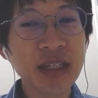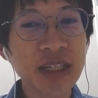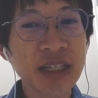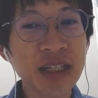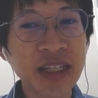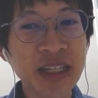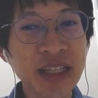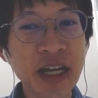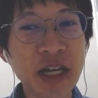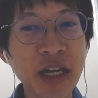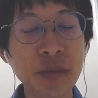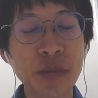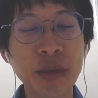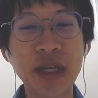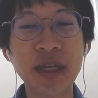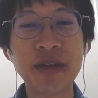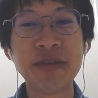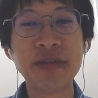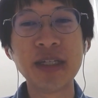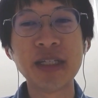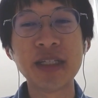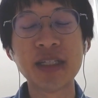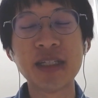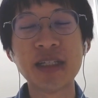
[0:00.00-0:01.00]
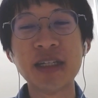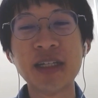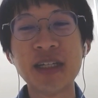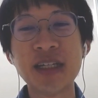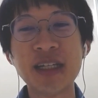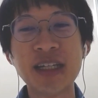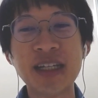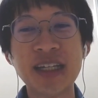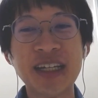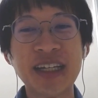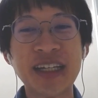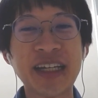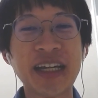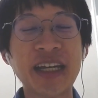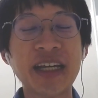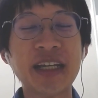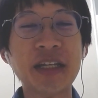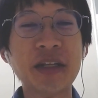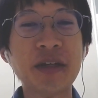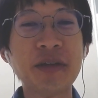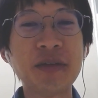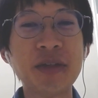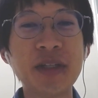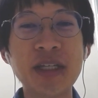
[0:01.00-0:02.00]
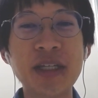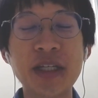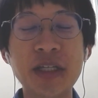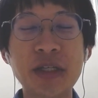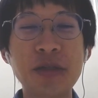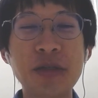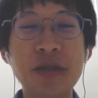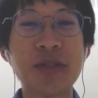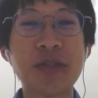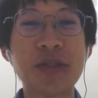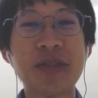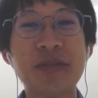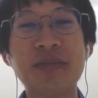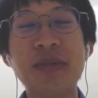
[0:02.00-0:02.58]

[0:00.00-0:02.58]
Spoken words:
Now we even can only use